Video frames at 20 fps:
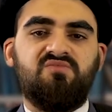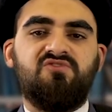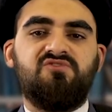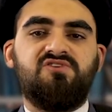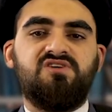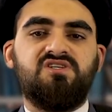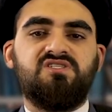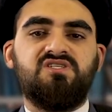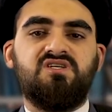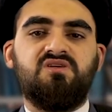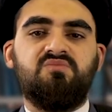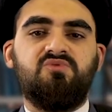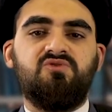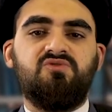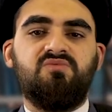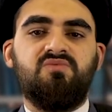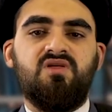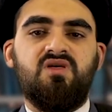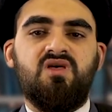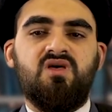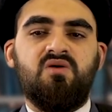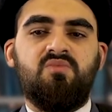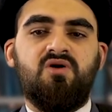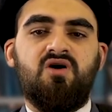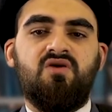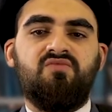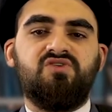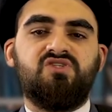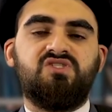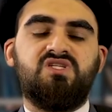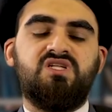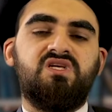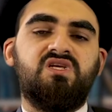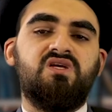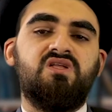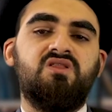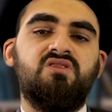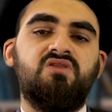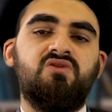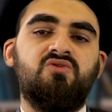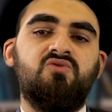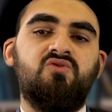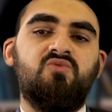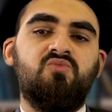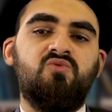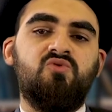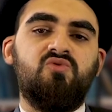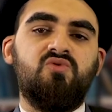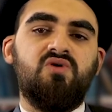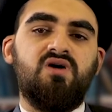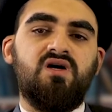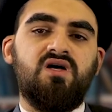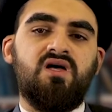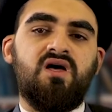for example. But obviously, the normal